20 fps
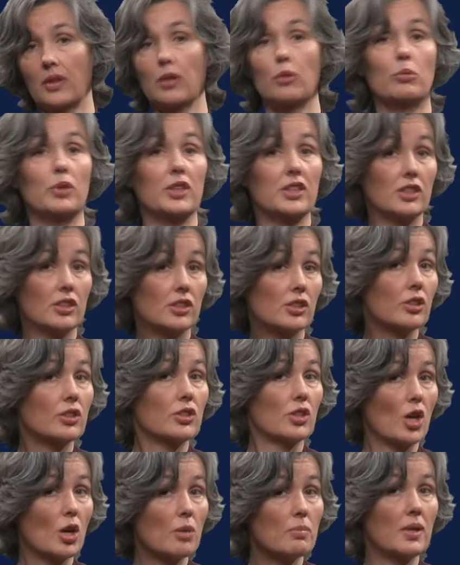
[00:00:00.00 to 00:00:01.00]
which is
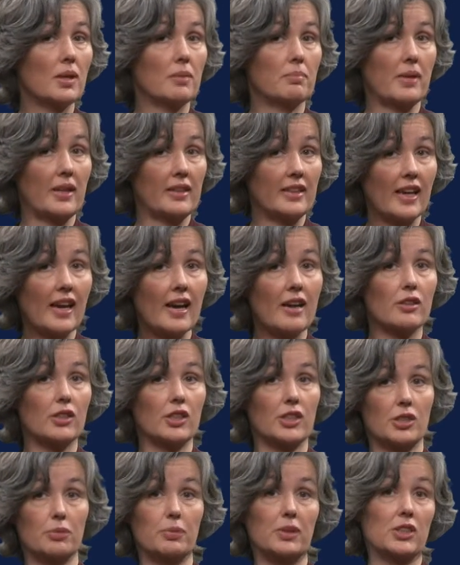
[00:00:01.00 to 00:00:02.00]
determined by the
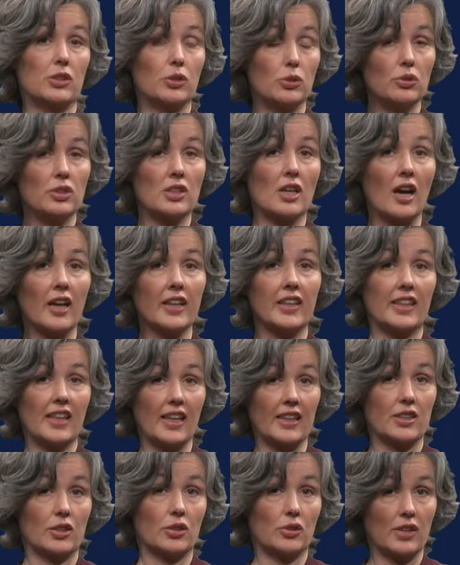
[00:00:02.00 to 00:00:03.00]
errors which do not
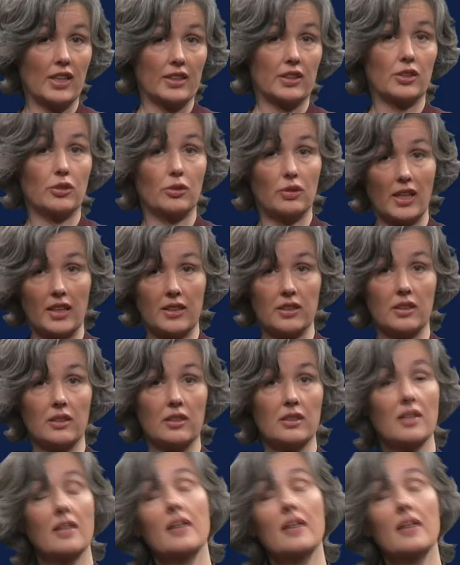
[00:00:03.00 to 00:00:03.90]
yet correct, corrected,